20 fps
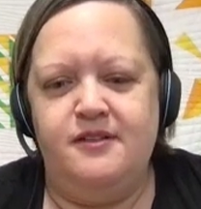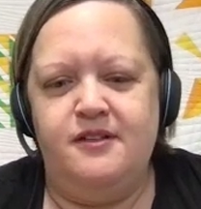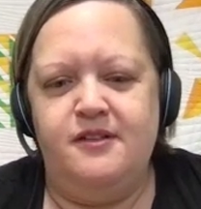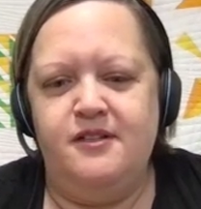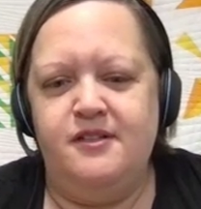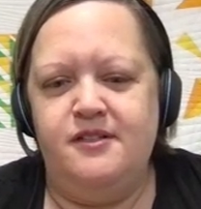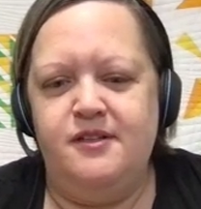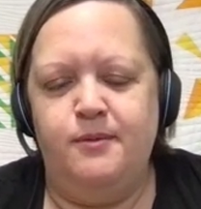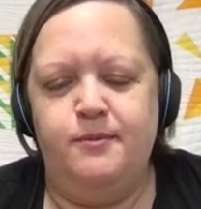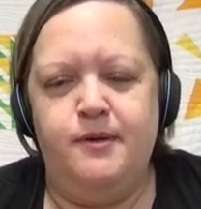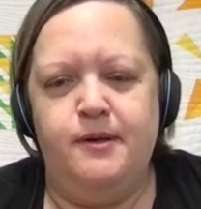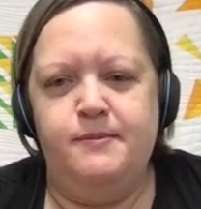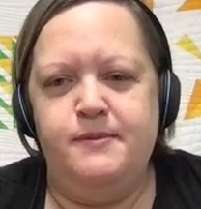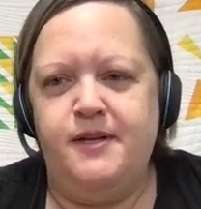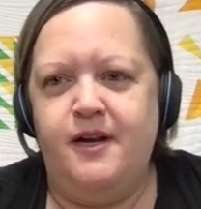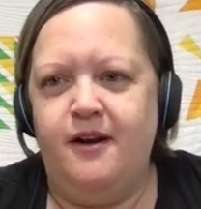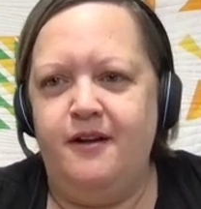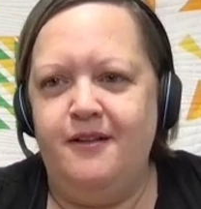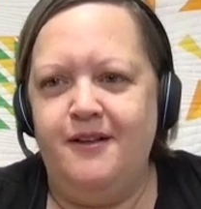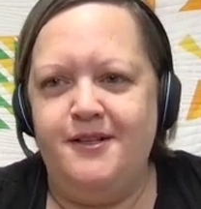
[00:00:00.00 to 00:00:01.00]
Could
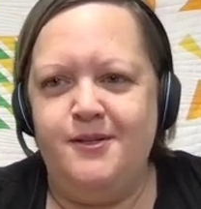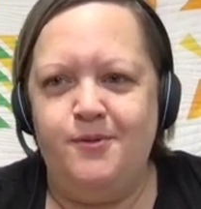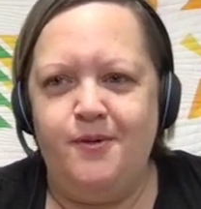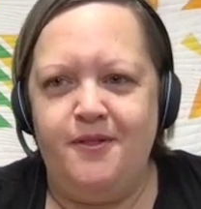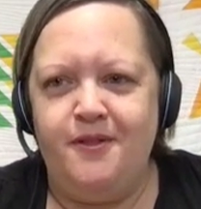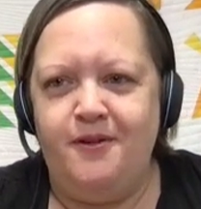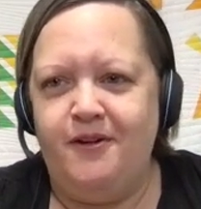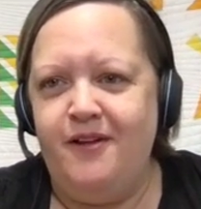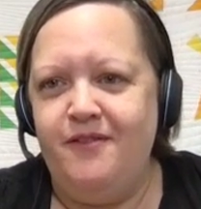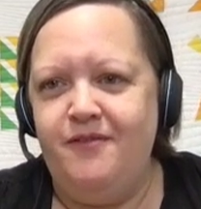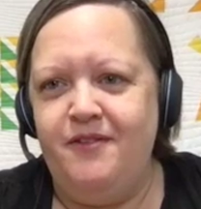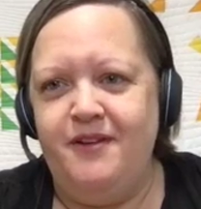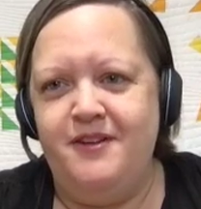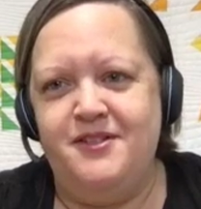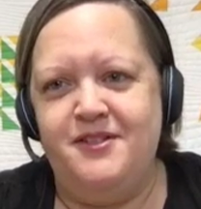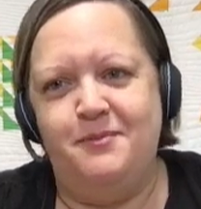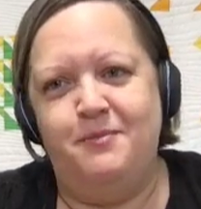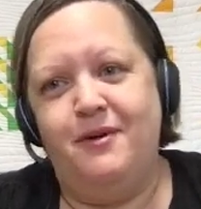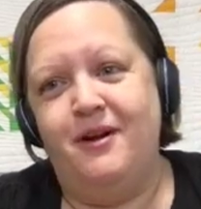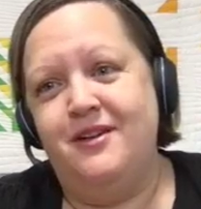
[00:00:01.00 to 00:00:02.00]
sometimes care less whether I
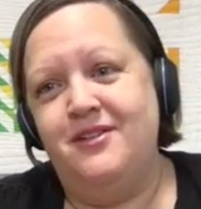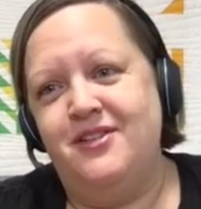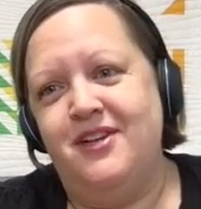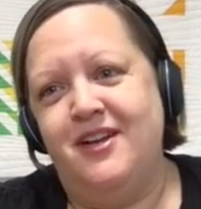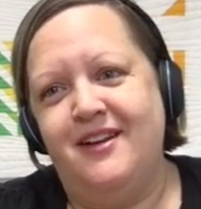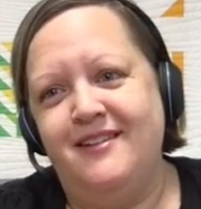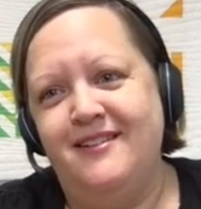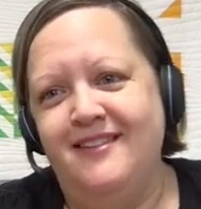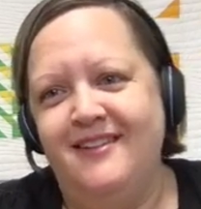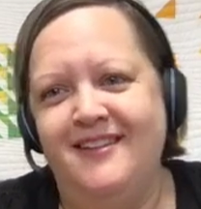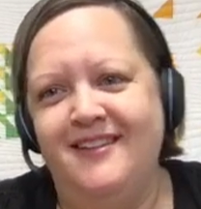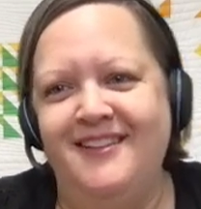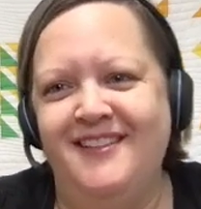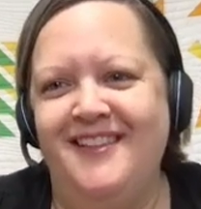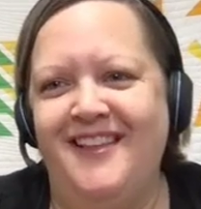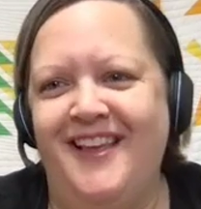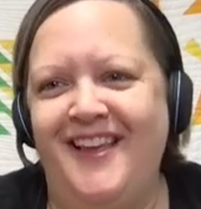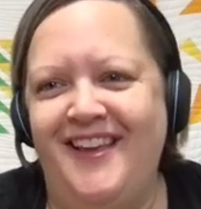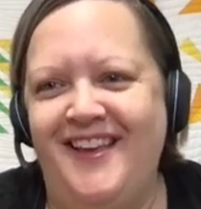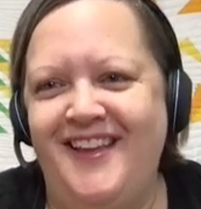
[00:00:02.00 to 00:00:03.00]
finish a project. Like